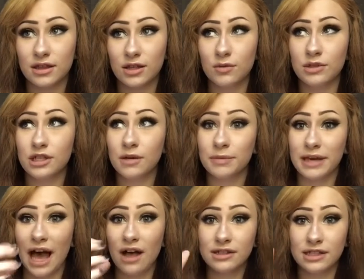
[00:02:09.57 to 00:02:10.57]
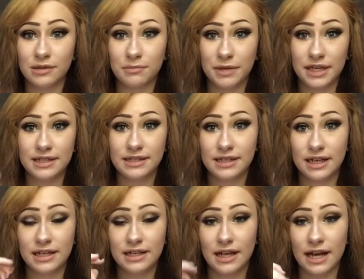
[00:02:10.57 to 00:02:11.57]
you would dump calcium bits
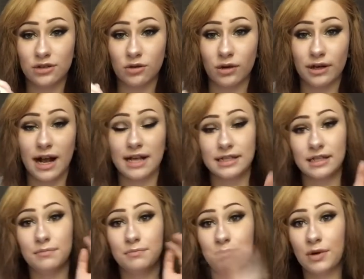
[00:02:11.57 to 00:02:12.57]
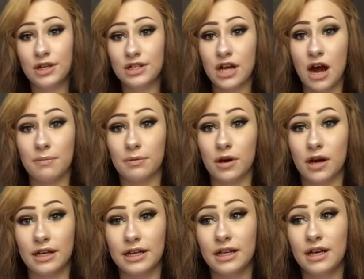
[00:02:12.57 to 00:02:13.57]
into the hydrochloric acid, put a stopper
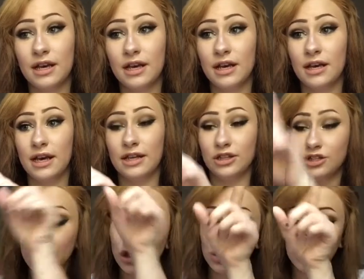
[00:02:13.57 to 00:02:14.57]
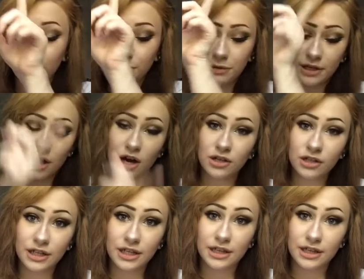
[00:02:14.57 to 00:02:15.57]
on it, and the tube would be
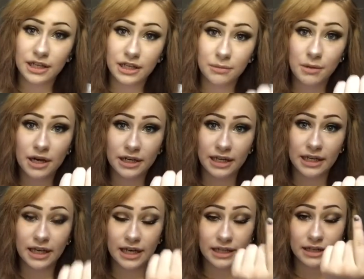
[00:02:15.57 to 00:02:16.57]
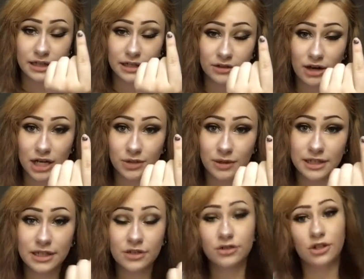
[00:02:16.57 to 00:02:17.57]
underneath in the bucket in the graduated
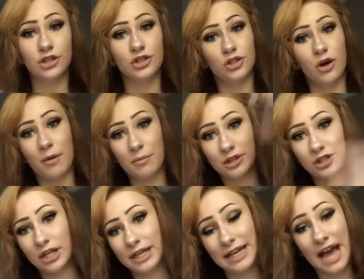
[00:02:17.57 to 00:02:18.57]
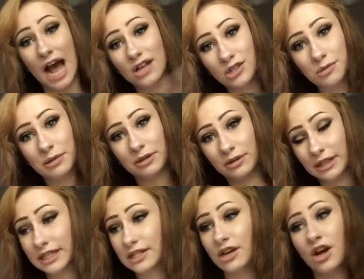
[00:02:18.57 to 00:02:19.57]
cylinder to show how much, like, gas was being
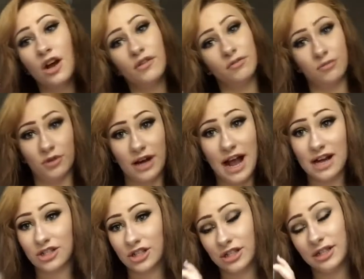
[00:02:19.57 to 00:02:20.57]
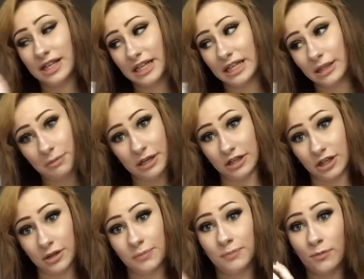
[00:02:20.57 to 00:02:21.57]
released from the reaction in the
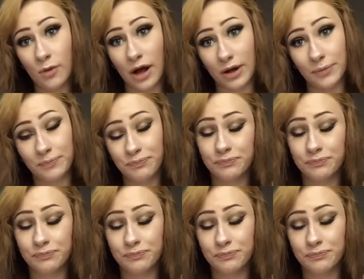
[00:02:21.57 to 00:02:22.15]
beaker. Well,